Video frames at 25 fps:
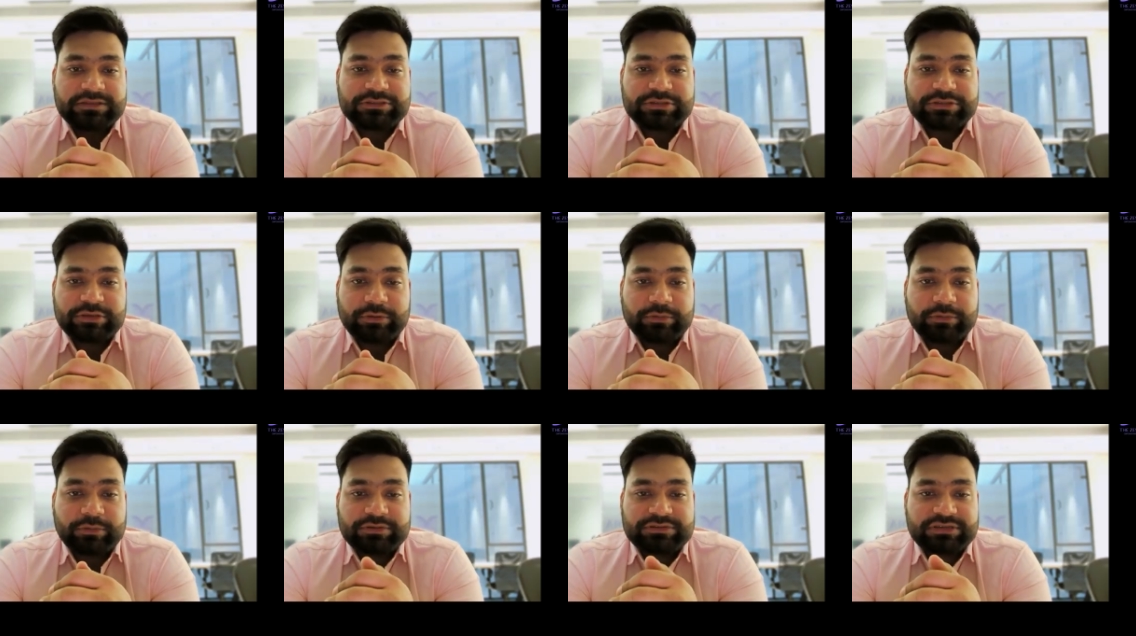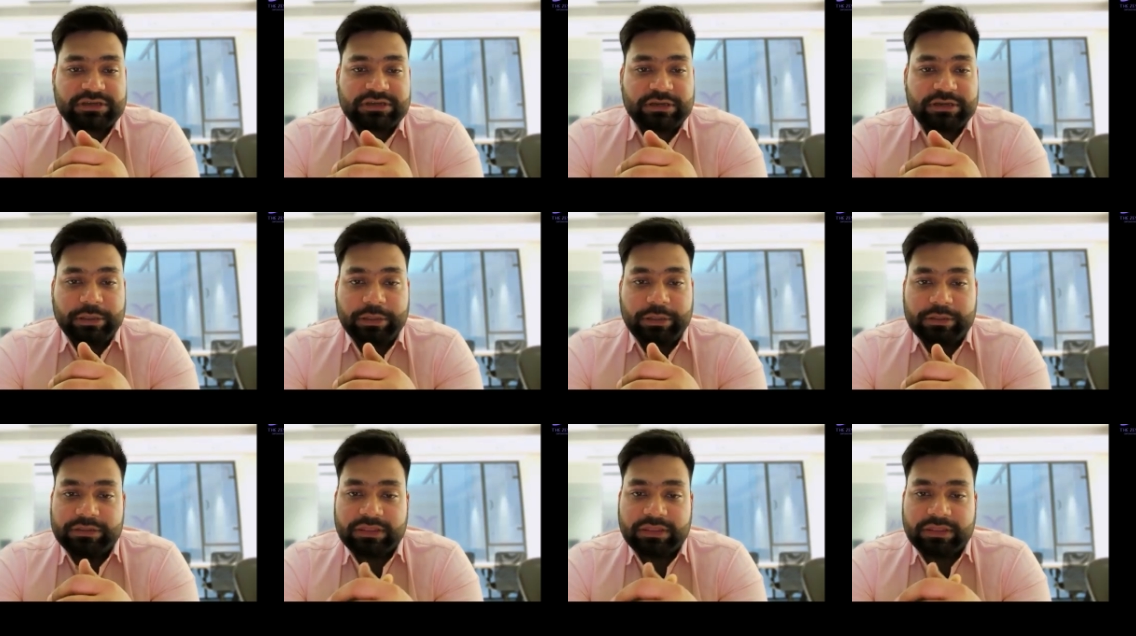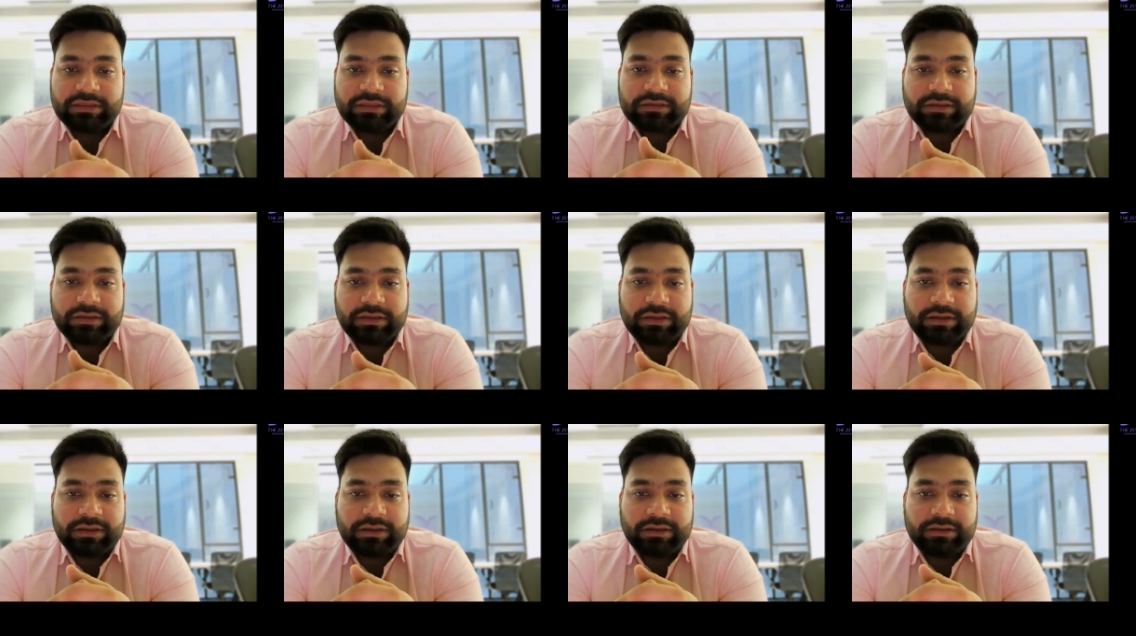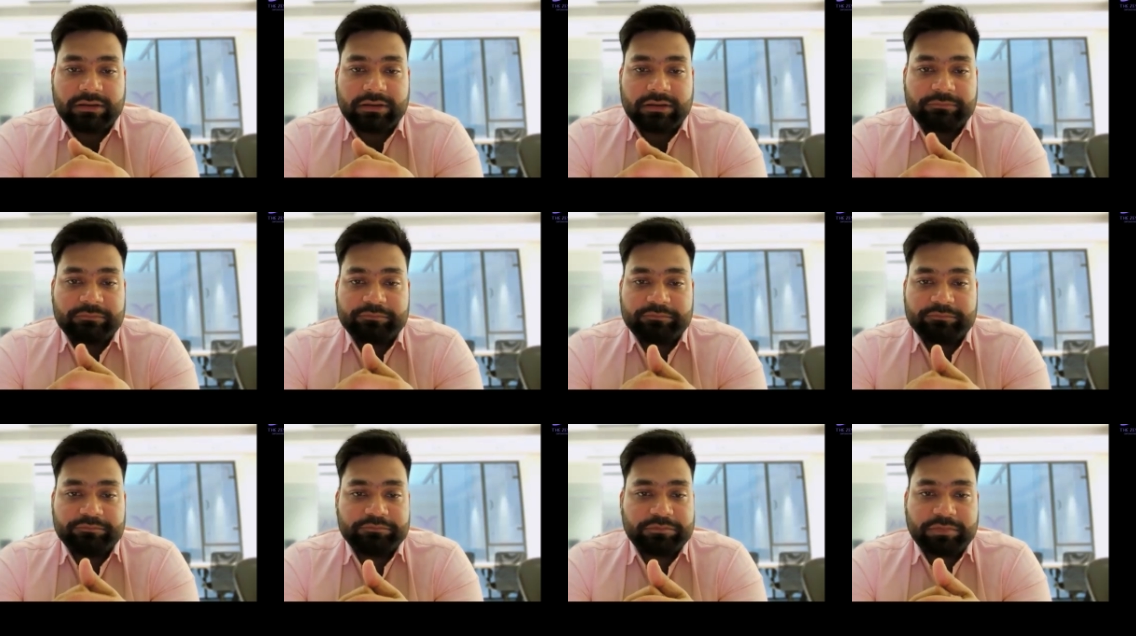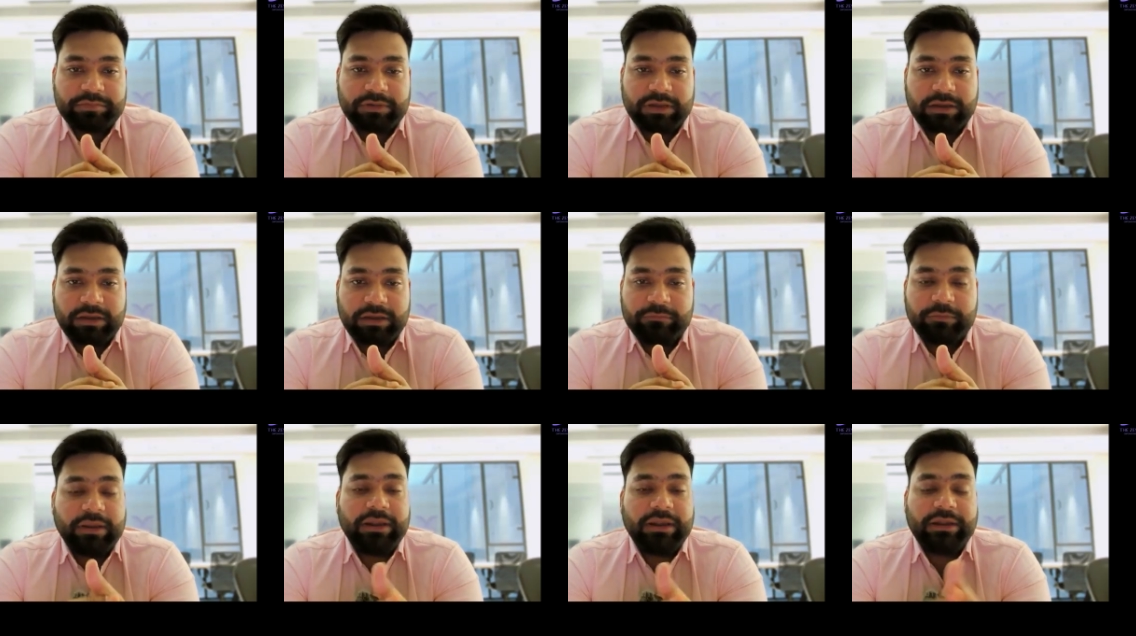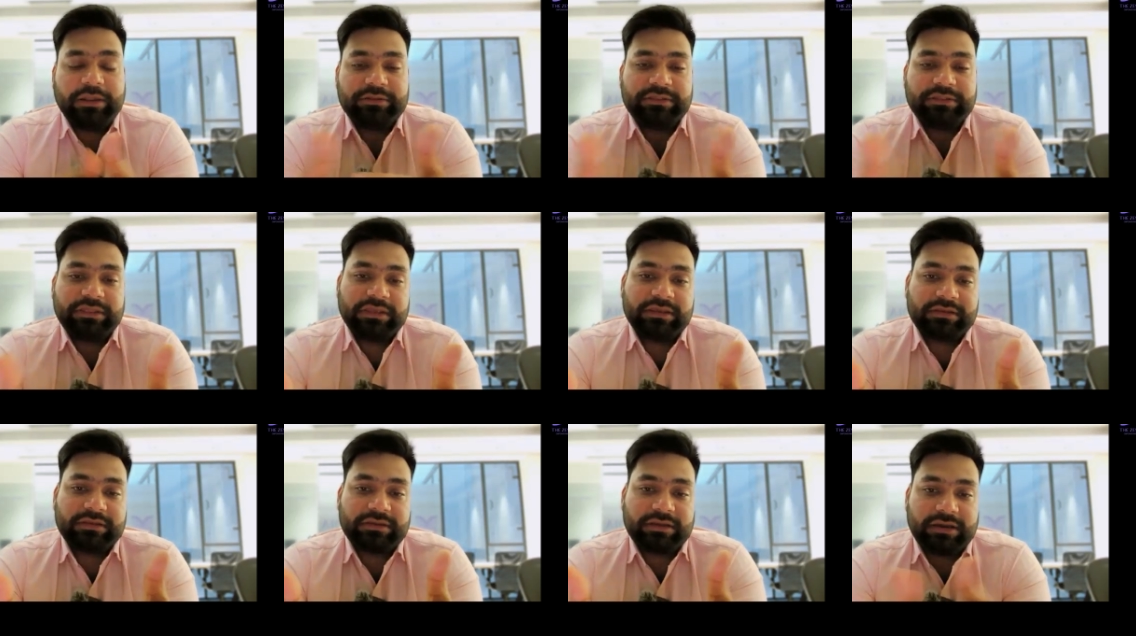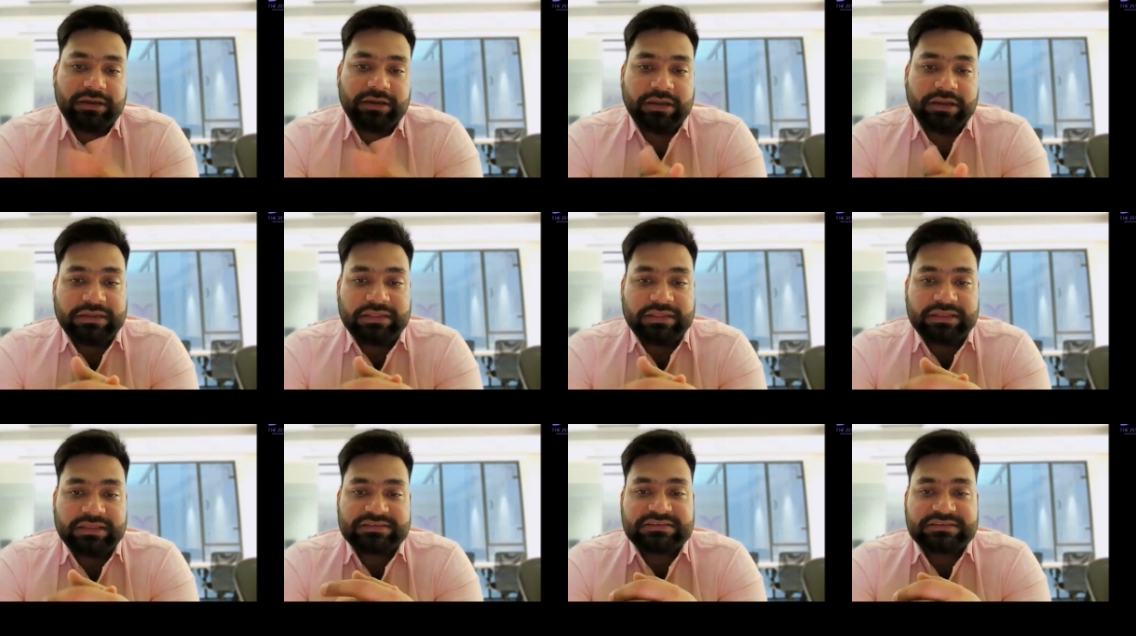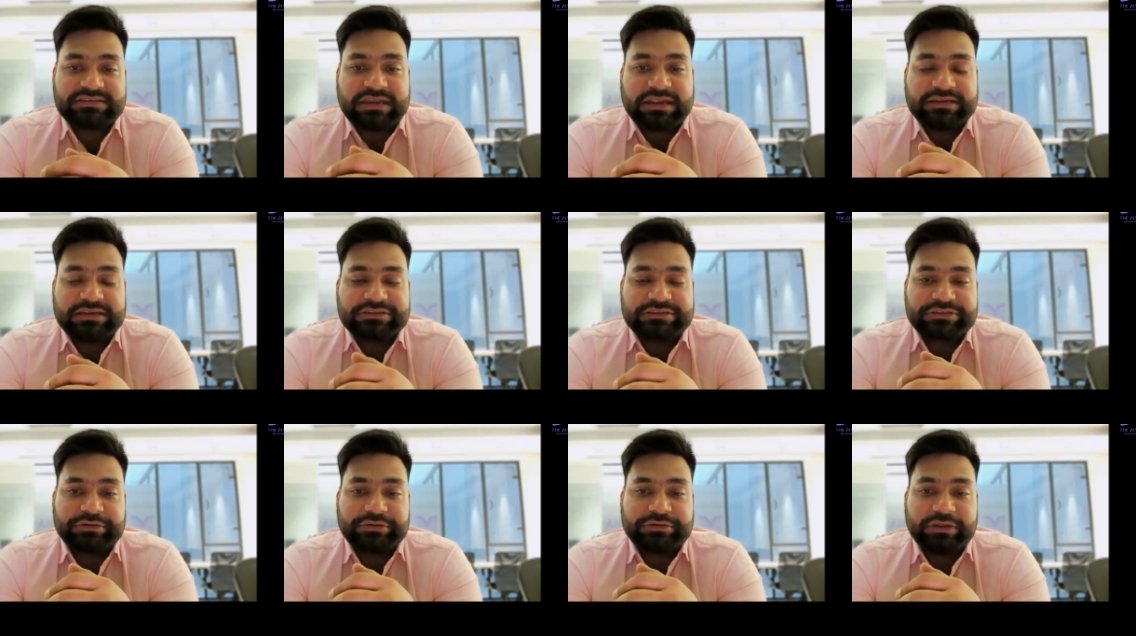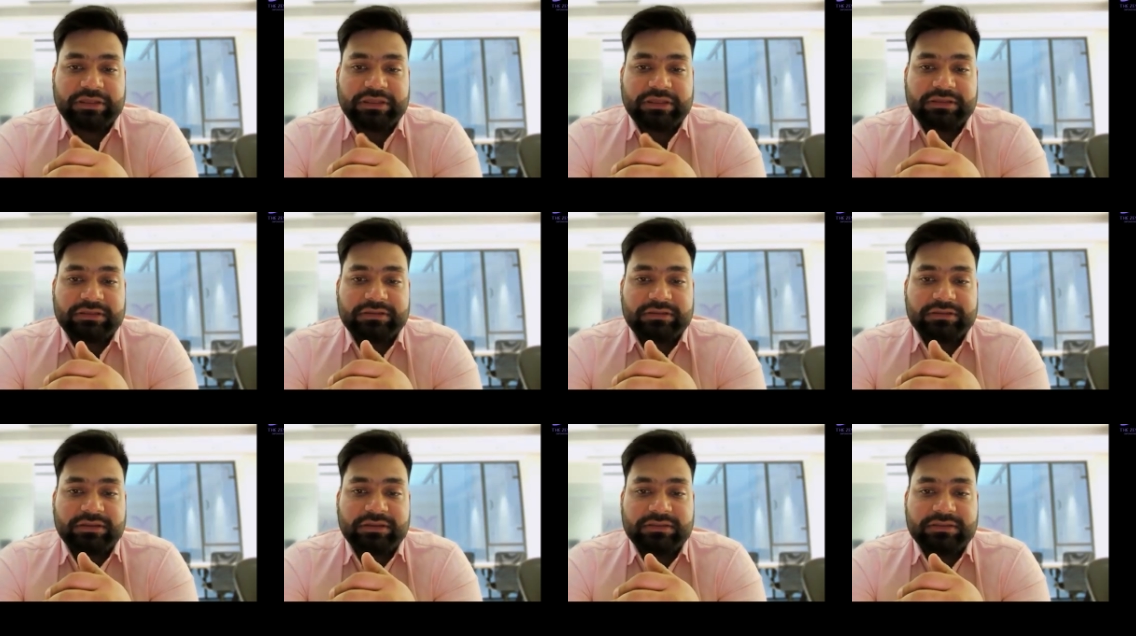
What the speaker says: So, sir, where do you think India stands today